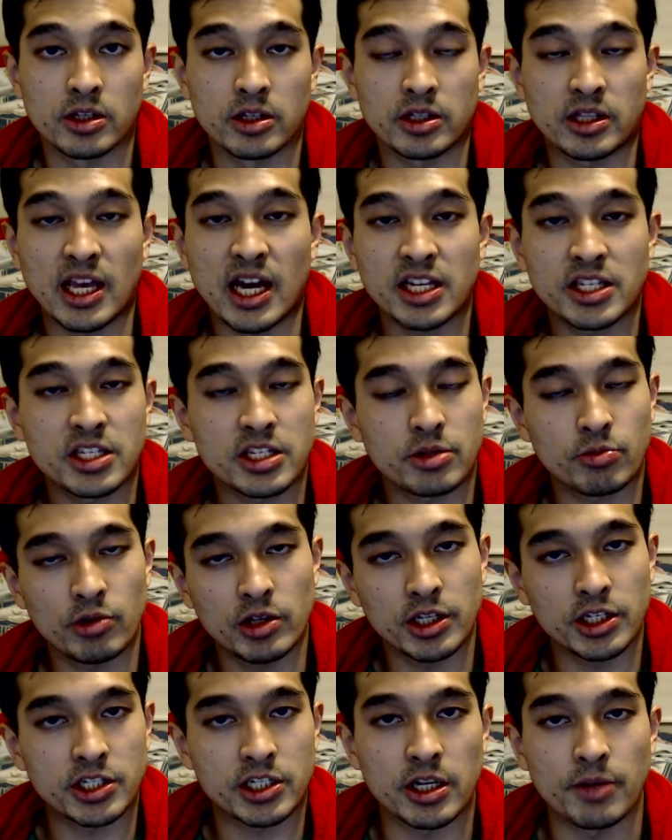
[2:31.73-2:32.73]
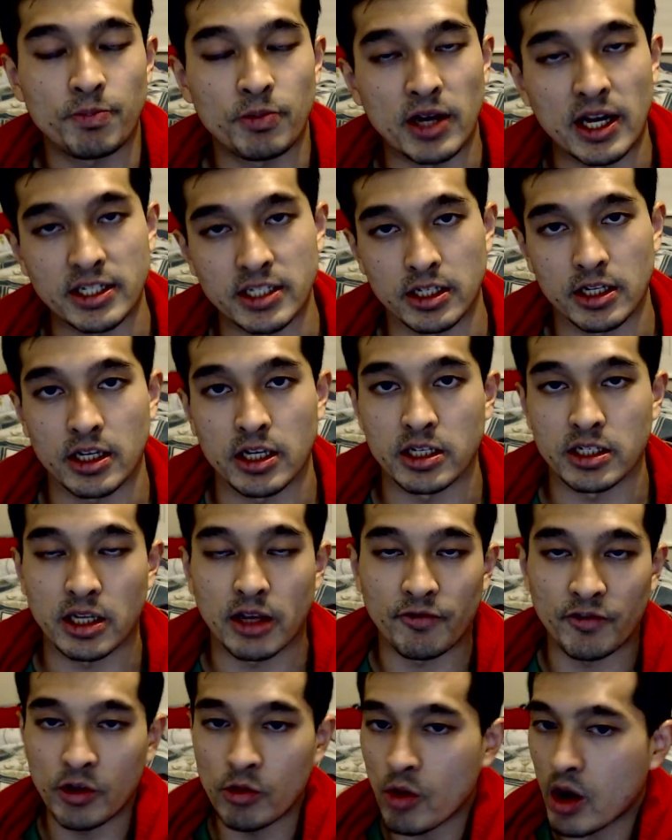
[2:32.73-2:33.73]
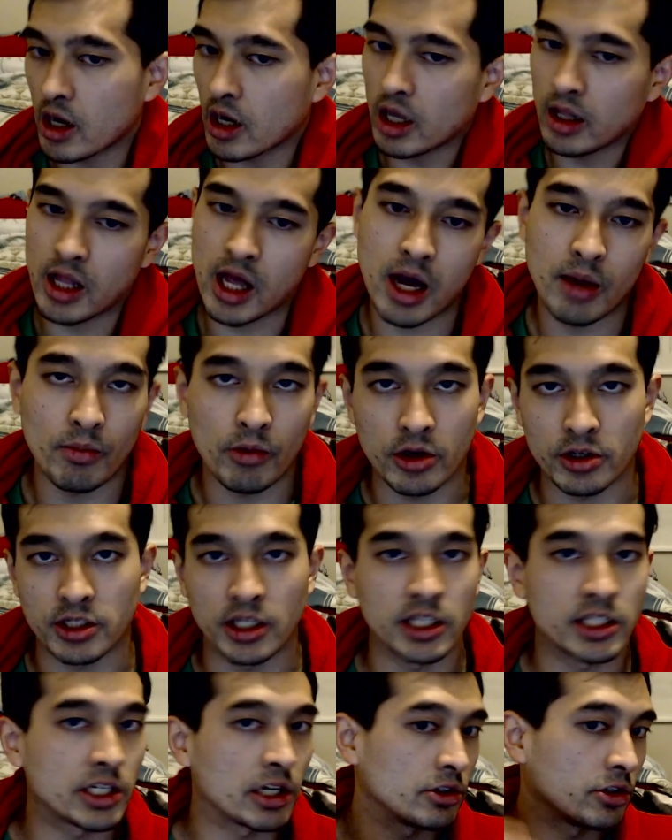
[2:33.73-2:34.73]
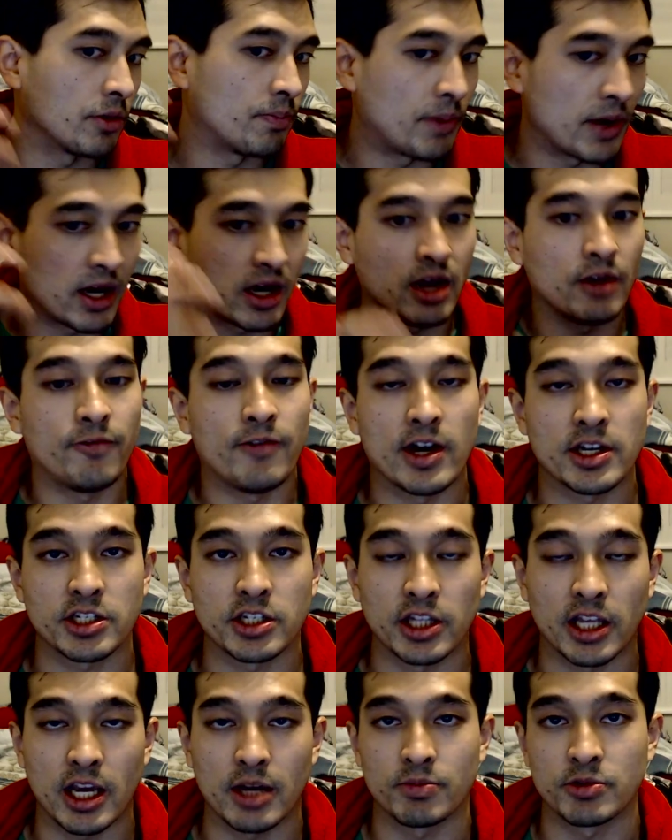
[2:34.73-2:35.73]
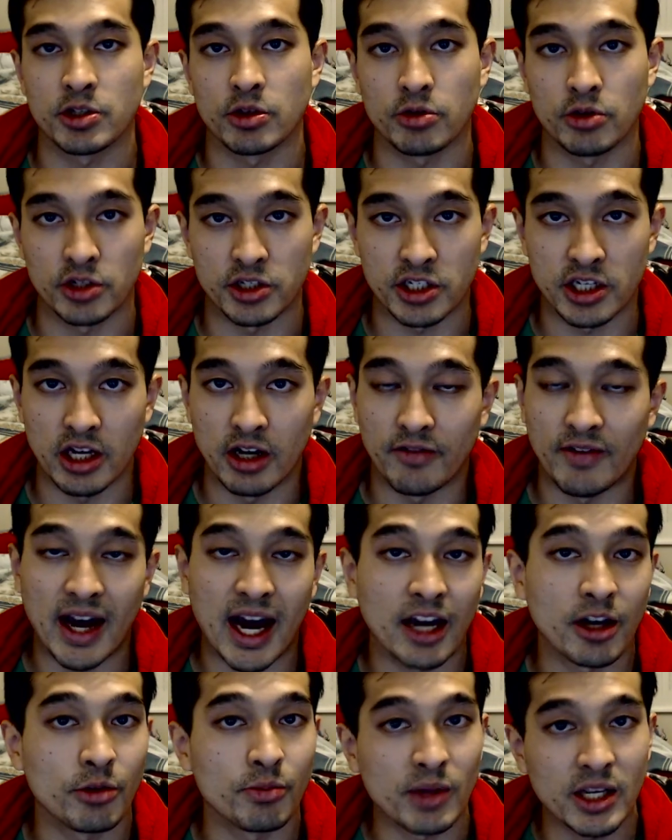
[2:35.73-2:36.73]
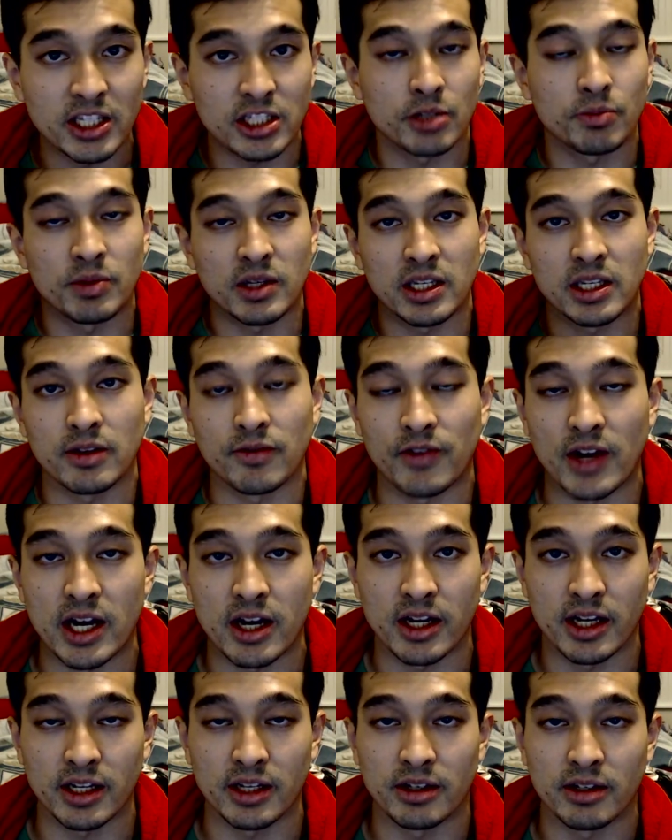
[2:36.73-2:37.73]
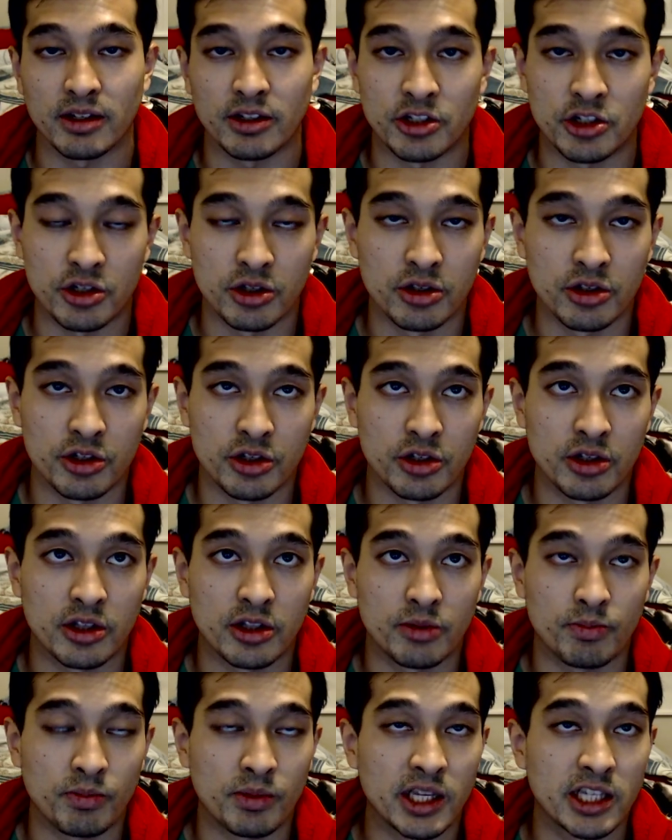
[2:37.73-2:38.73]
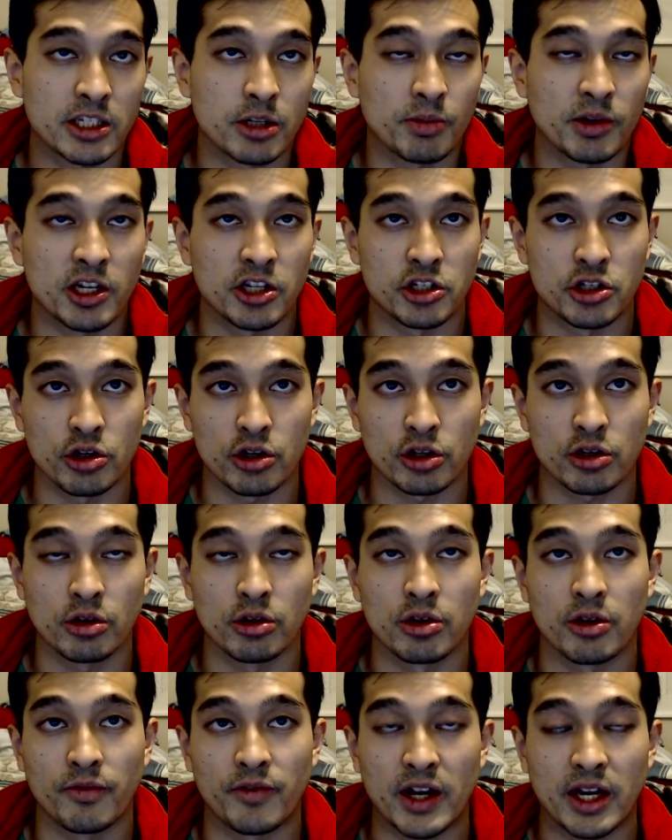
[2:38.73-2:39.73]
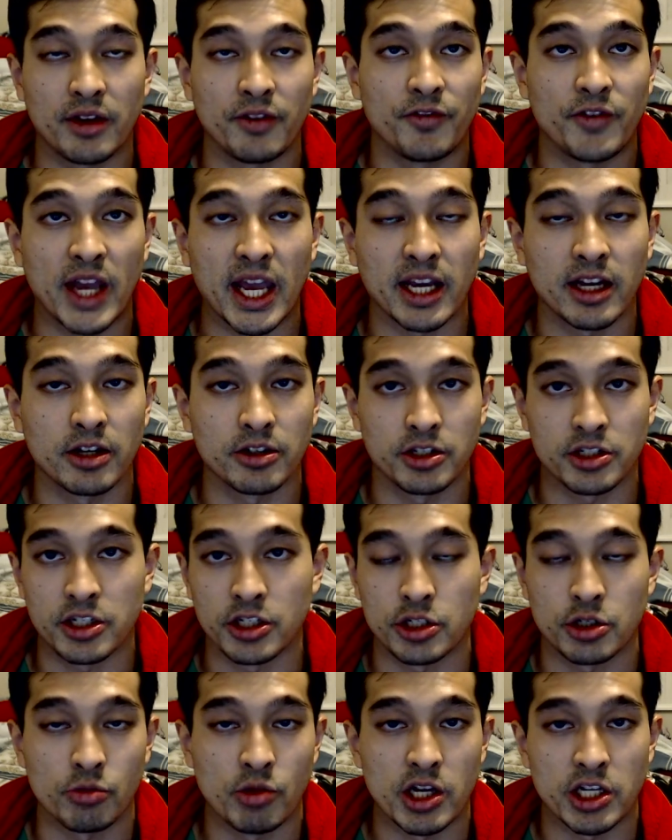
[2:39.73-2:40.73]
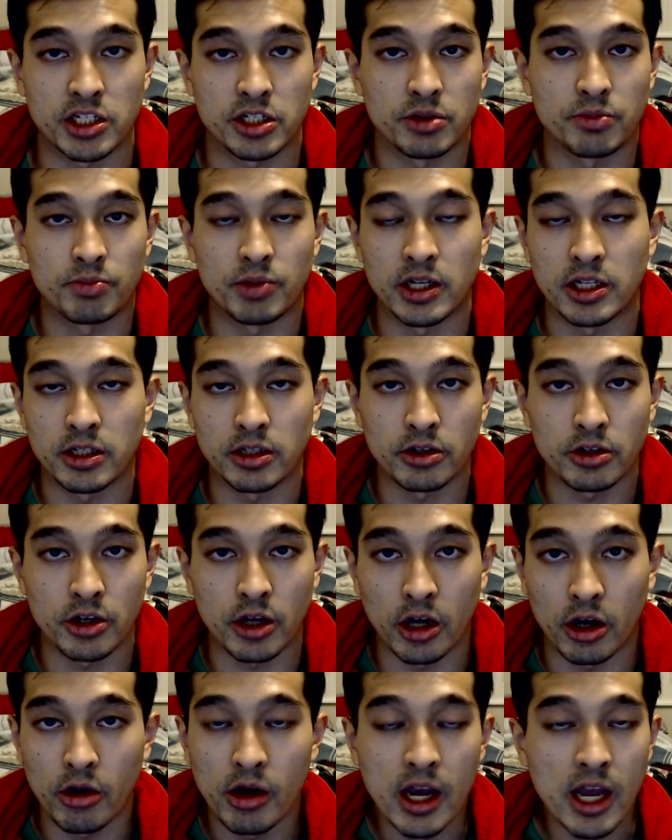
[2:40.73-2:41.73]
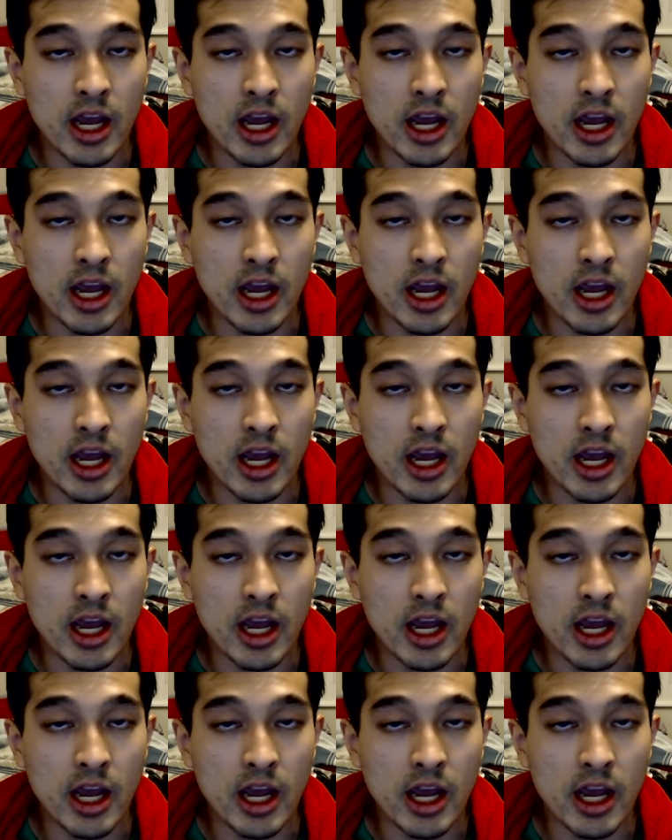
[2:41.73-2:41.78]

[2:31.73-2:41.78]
That's really simple as it is. If you want a lot more detail, you're better off watching the episode yourself. I don't mean to be a jerk or very vague on the situation, but, you know,